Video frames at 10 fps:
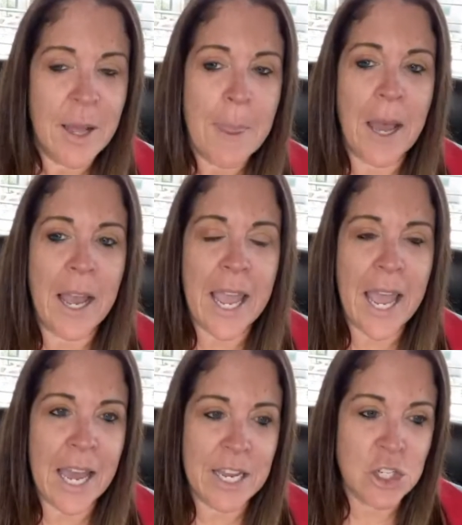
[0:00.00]
I
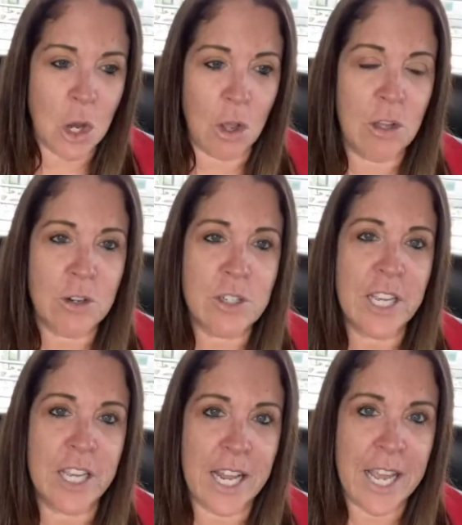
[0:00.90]
had dollars
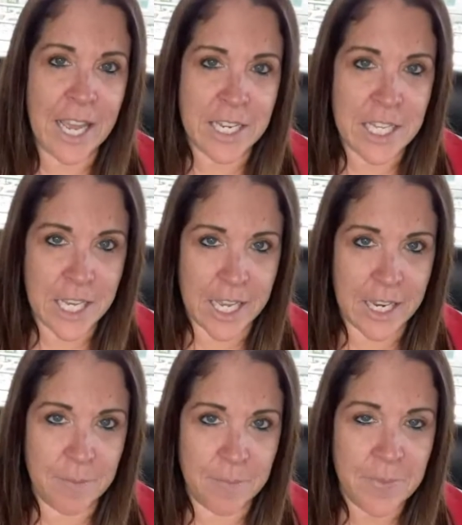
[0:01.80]
and I had
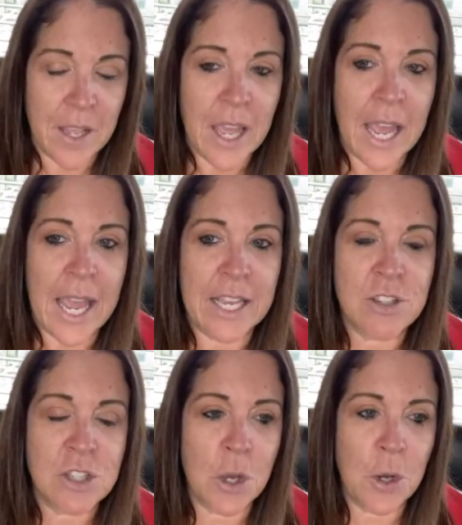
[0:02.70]
yen.
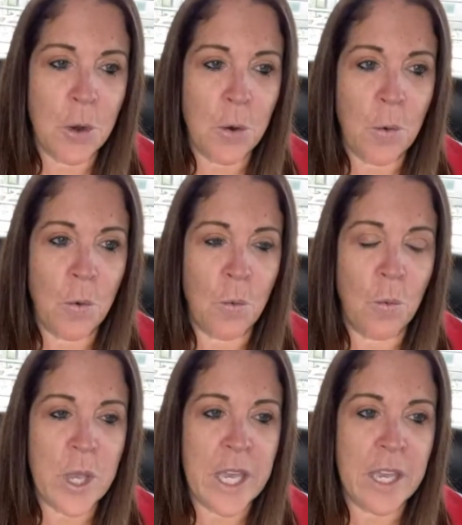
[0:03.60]
And so
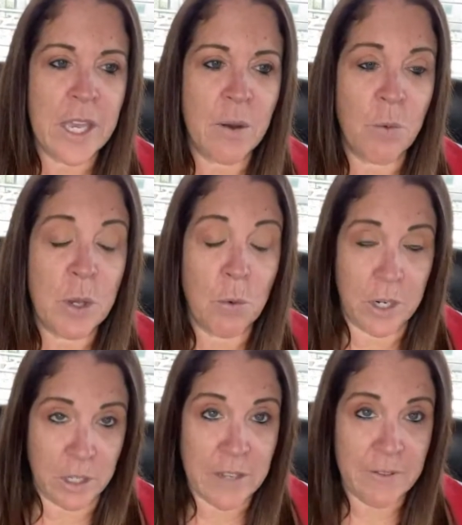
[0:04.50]
we
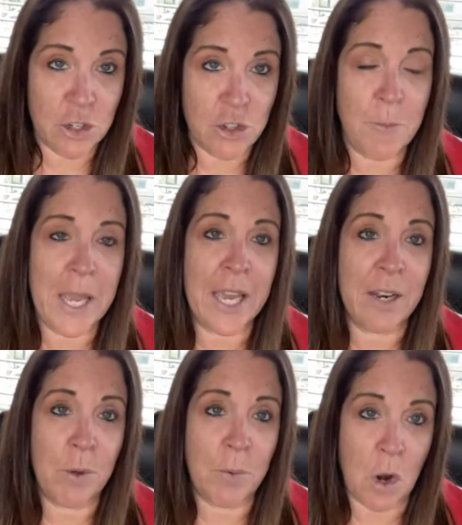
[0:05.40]
were living in Japan
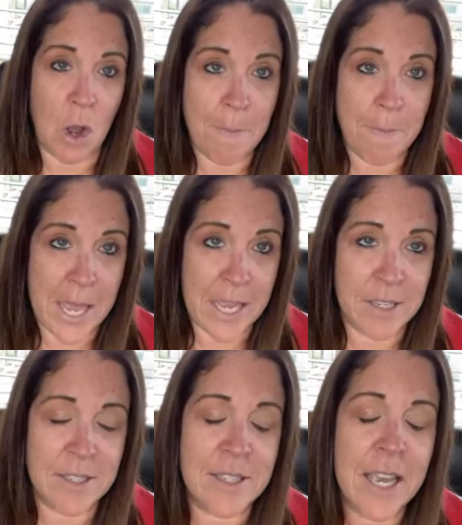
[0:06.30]
and we were on
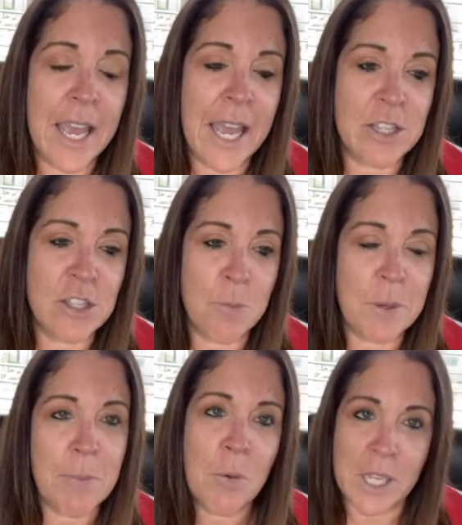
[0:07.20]
base. And so
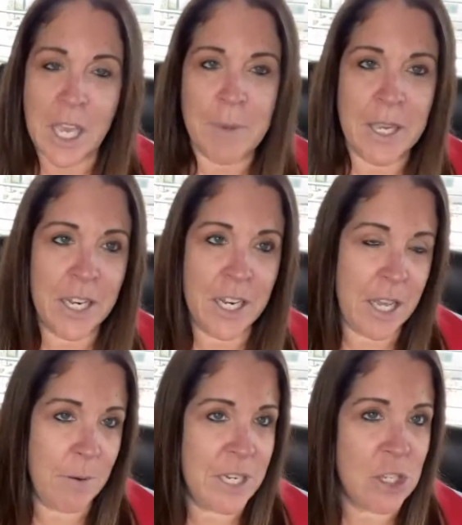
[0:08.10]
people would come in and
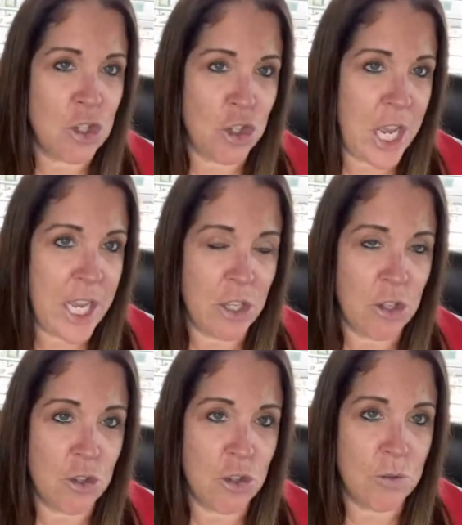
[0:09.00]
they would
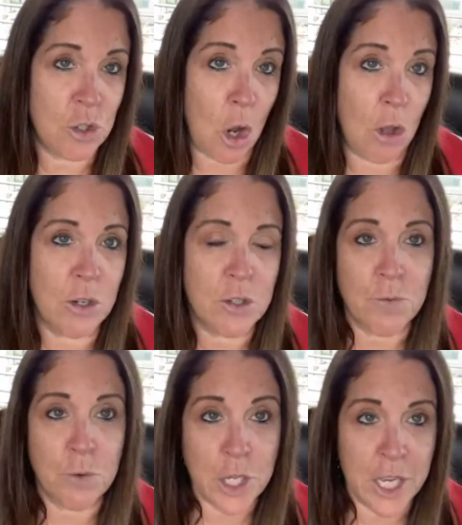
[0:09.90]
exchange dollars
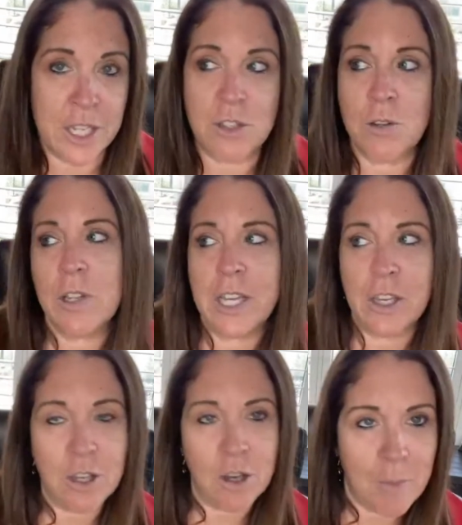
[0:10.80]
for yen so that they
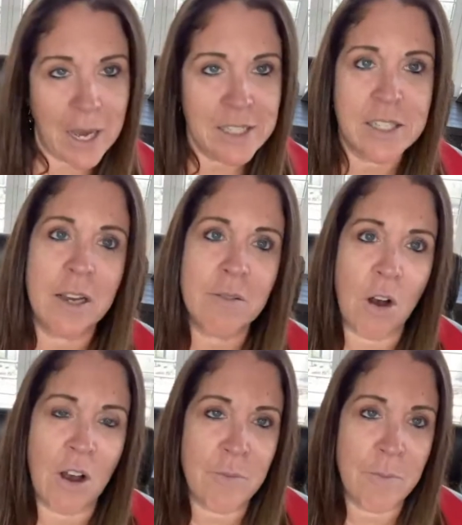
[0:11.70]
could go buy stuff
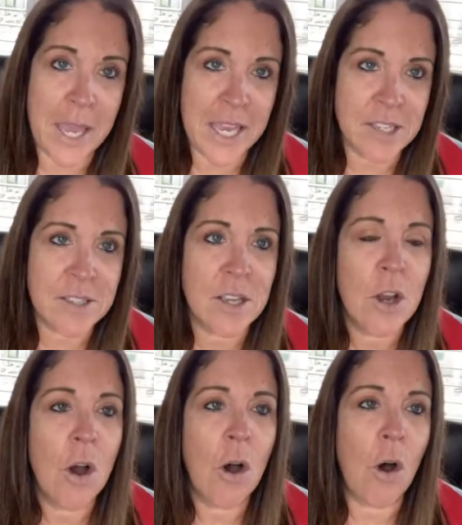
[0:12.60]
off base,
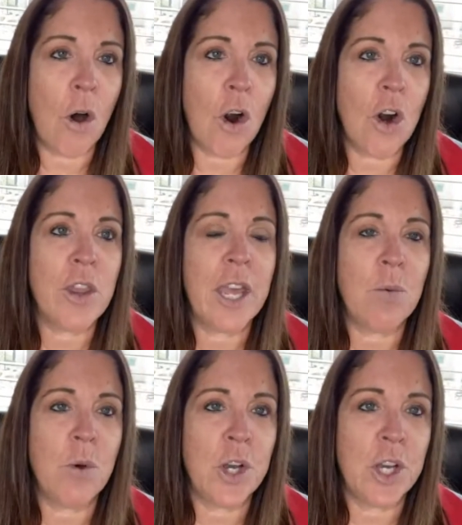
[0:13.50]
or they
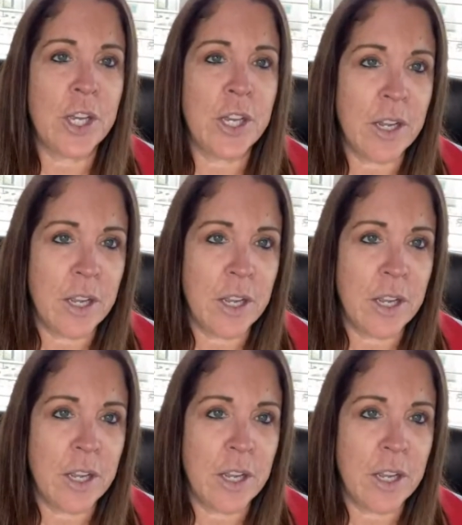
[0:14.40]
would